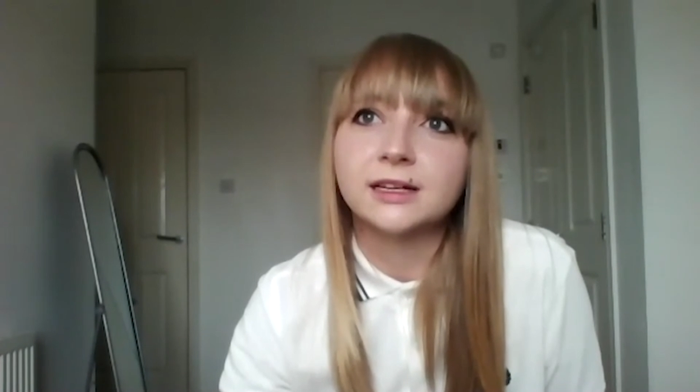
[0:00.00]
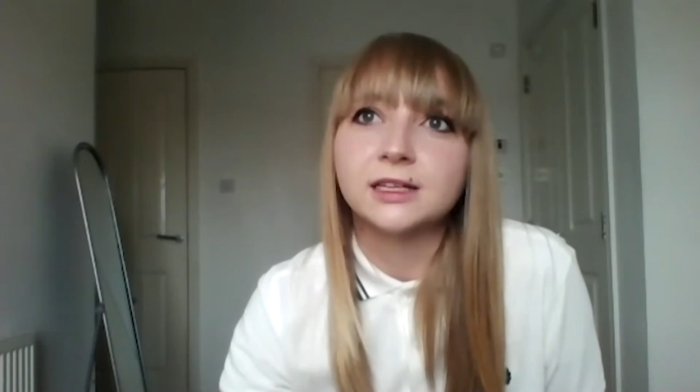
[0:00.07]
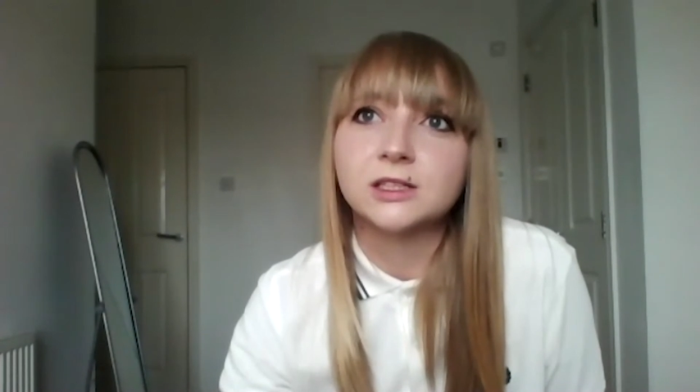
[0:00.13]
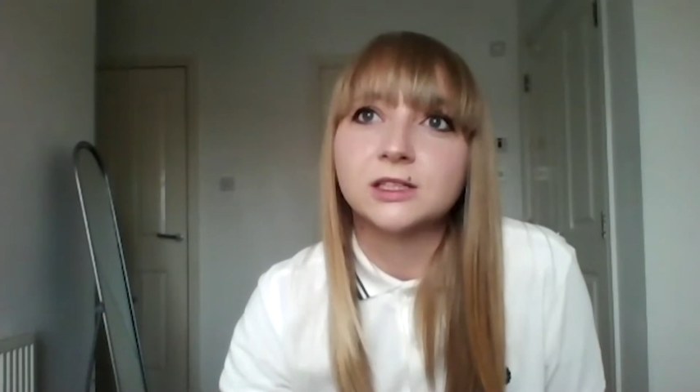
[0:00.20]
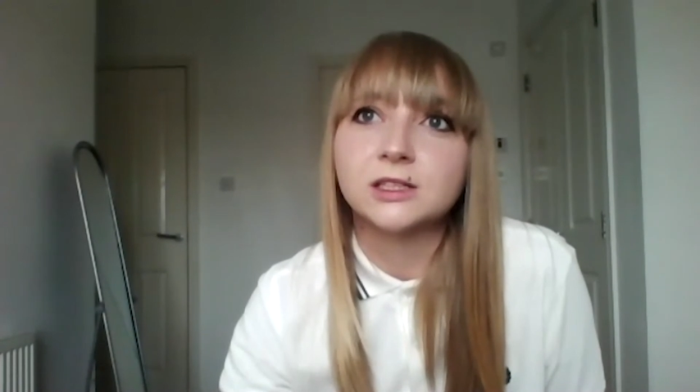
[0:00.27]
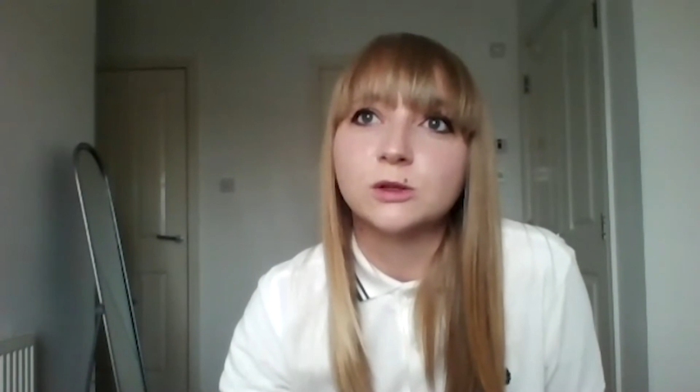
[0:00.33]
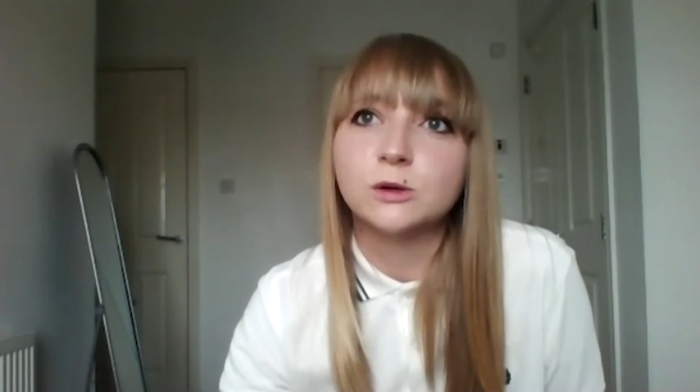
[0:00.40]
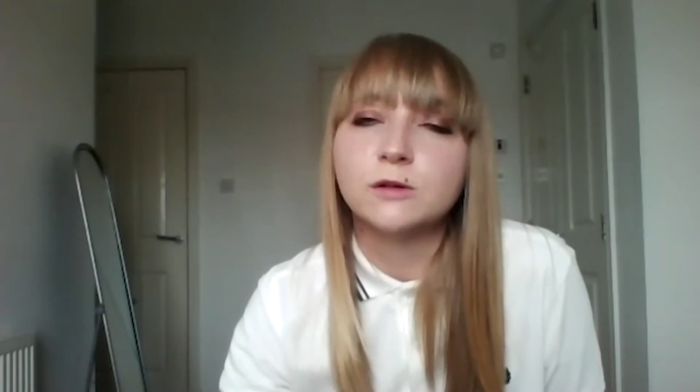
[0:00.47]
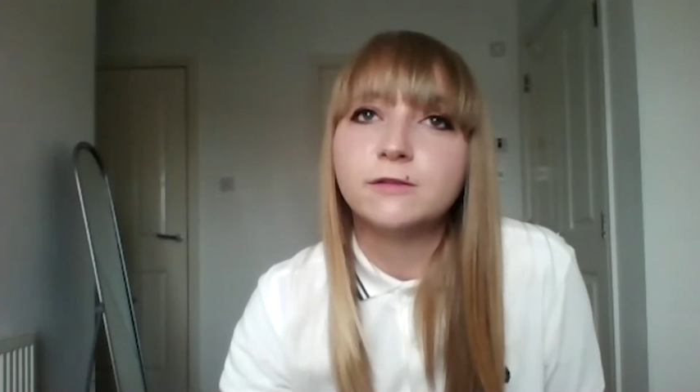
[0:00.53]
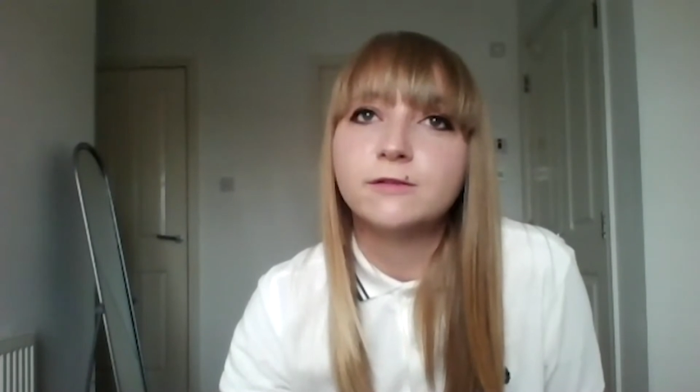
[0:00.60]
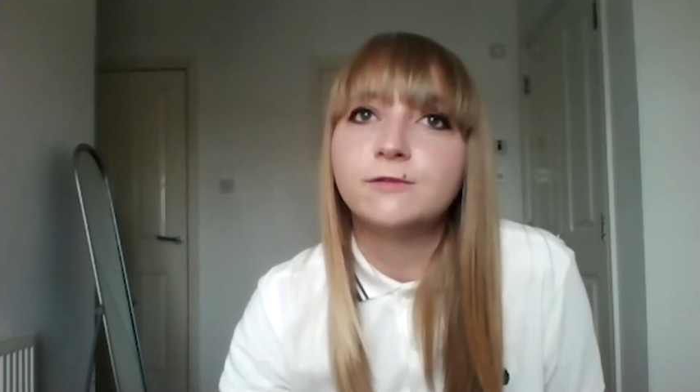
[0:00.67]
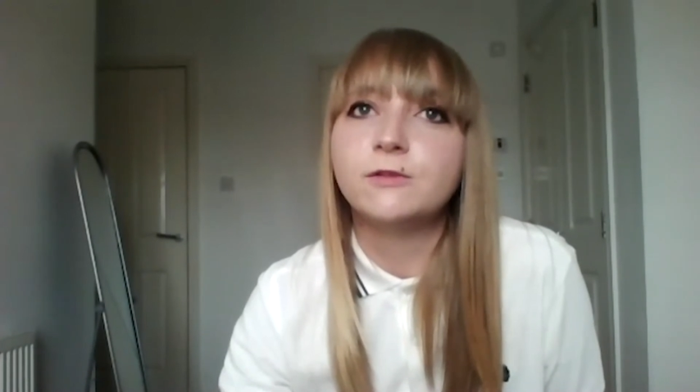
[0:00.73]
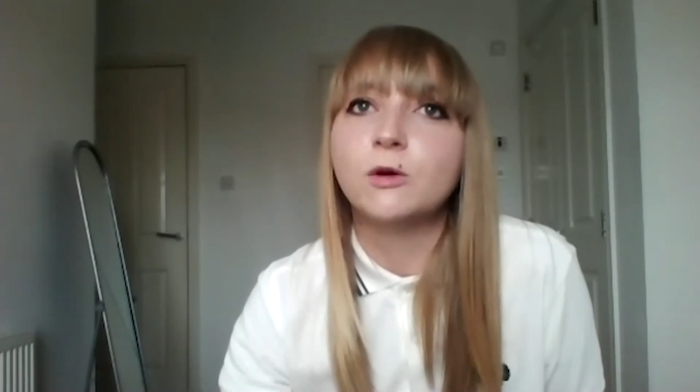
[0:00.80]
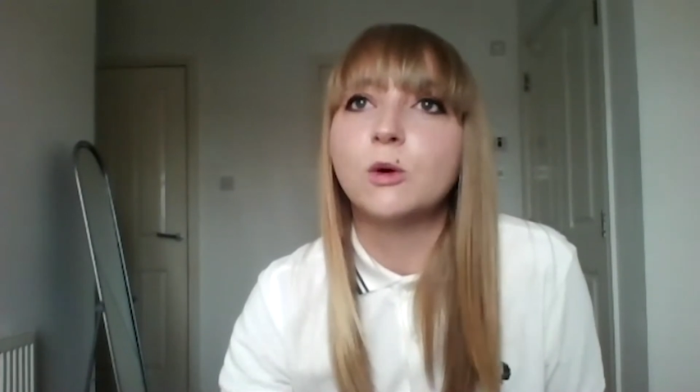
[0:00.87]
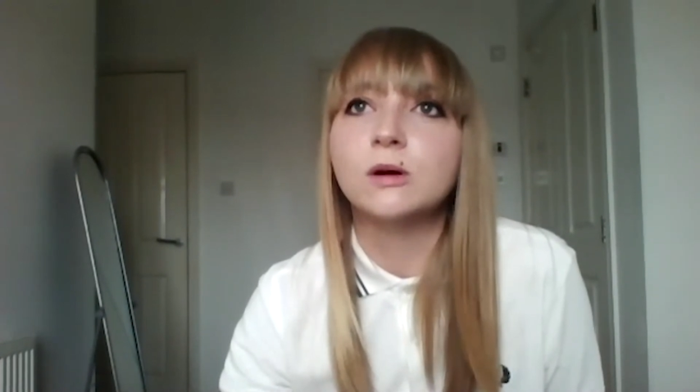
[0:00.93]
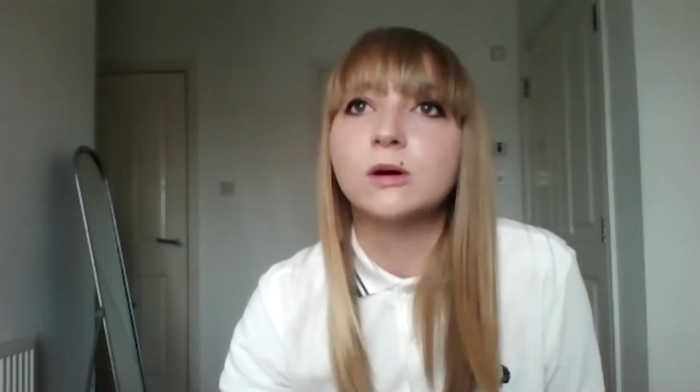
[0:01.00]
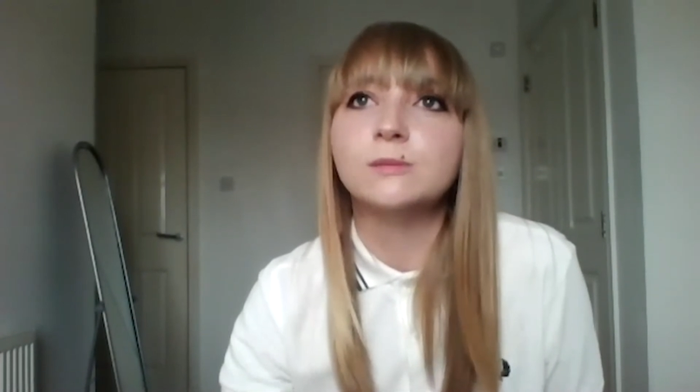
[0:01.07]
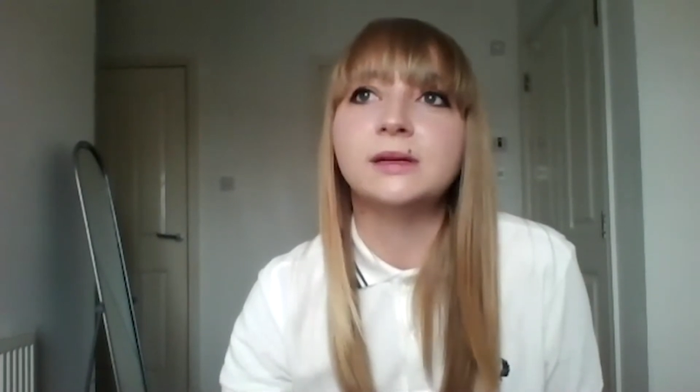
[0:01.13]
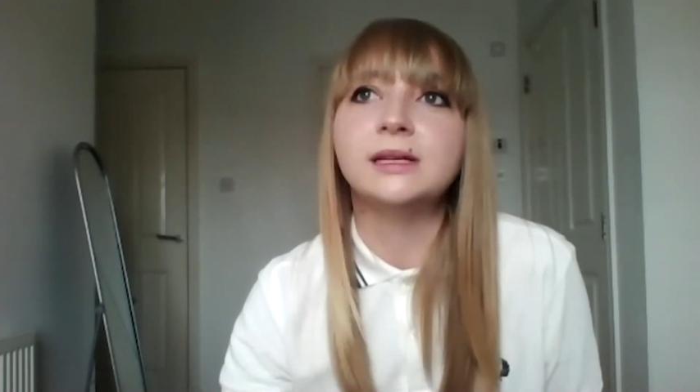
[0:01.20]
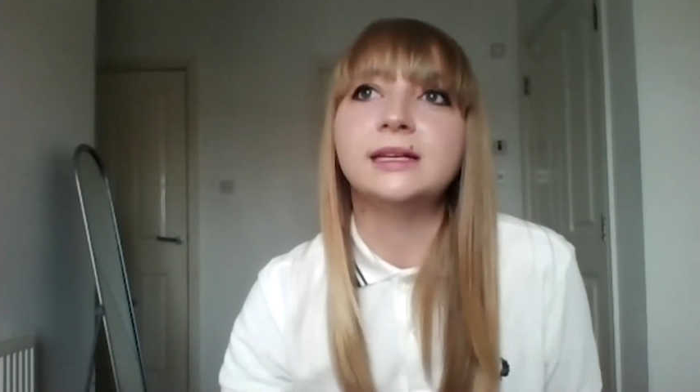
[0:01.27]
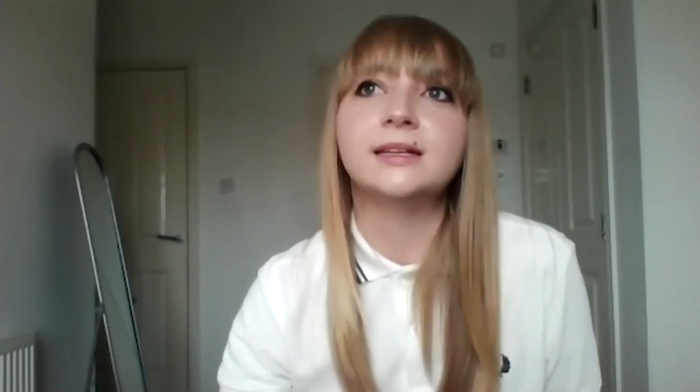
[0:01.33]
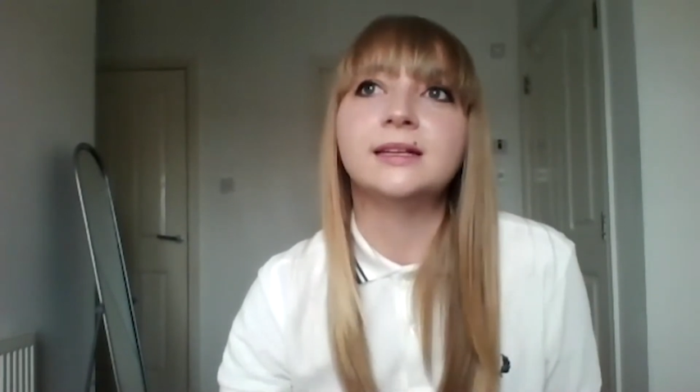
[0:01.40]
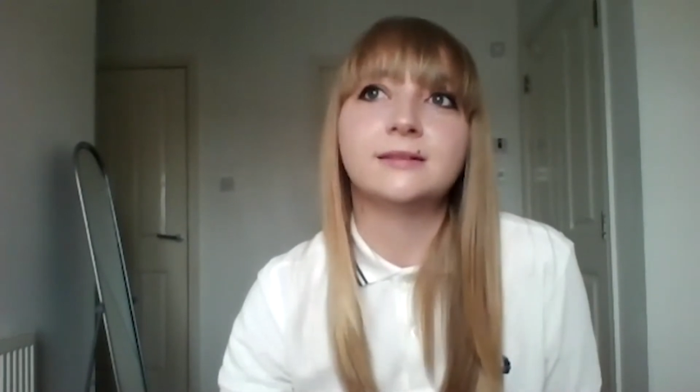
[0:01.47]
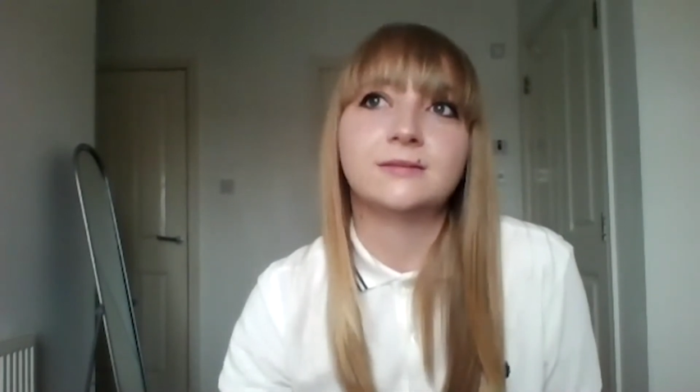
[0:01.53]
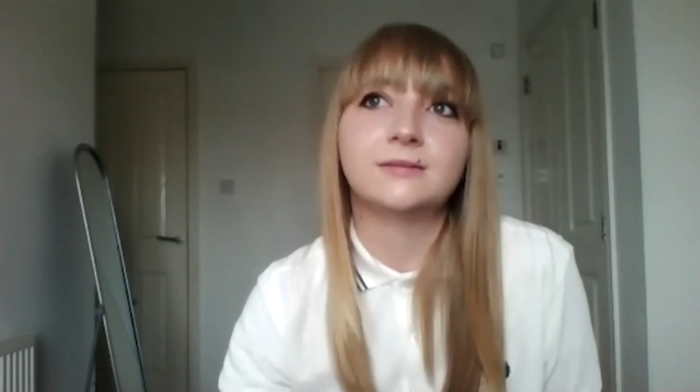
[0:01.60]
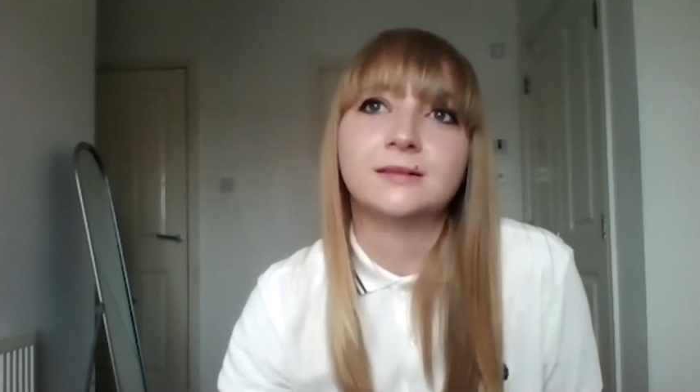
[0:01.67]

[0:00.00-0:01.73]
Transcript: Like, it's not for me.